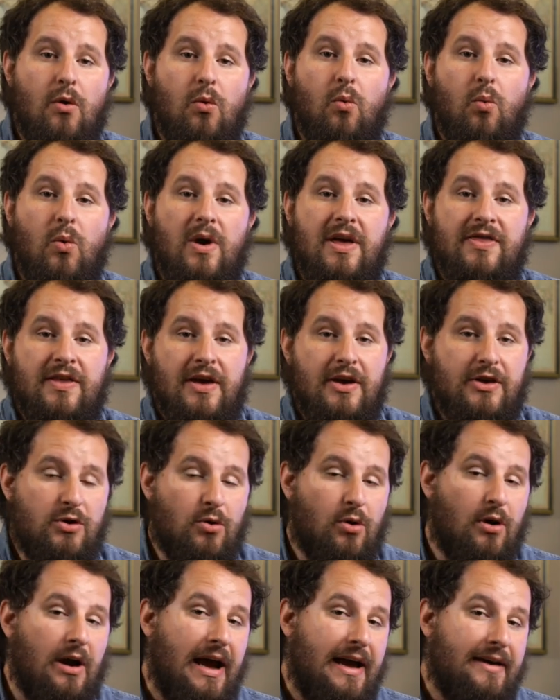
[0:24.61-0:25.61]
with
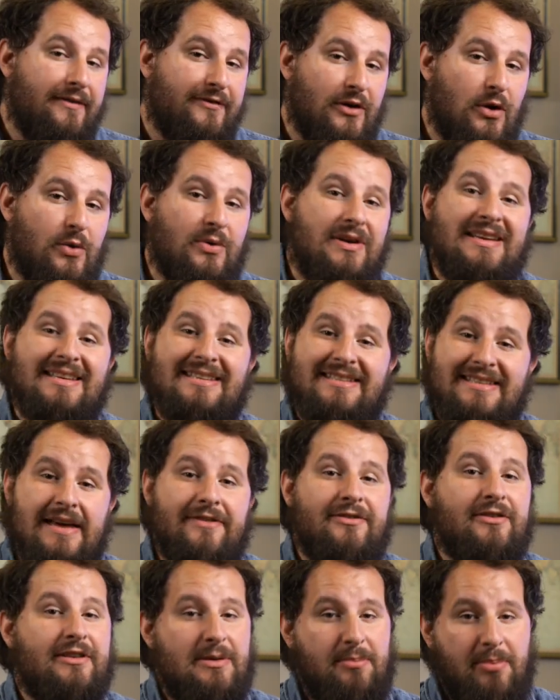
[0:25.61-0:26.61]
your iPhone is
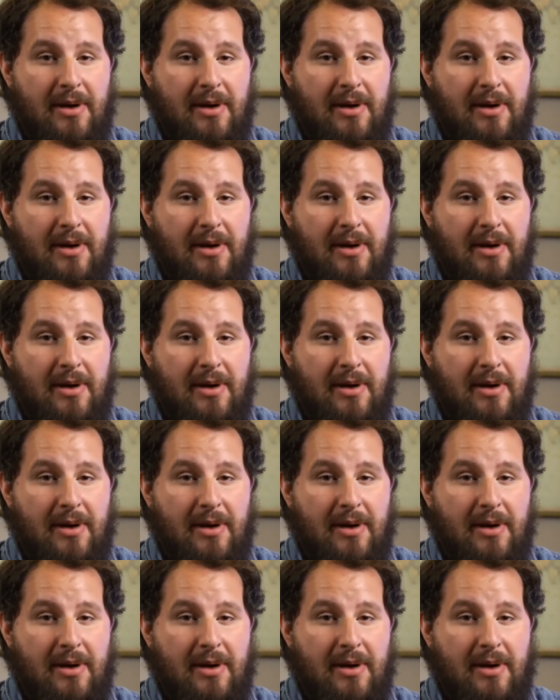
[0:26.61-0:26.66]
definitely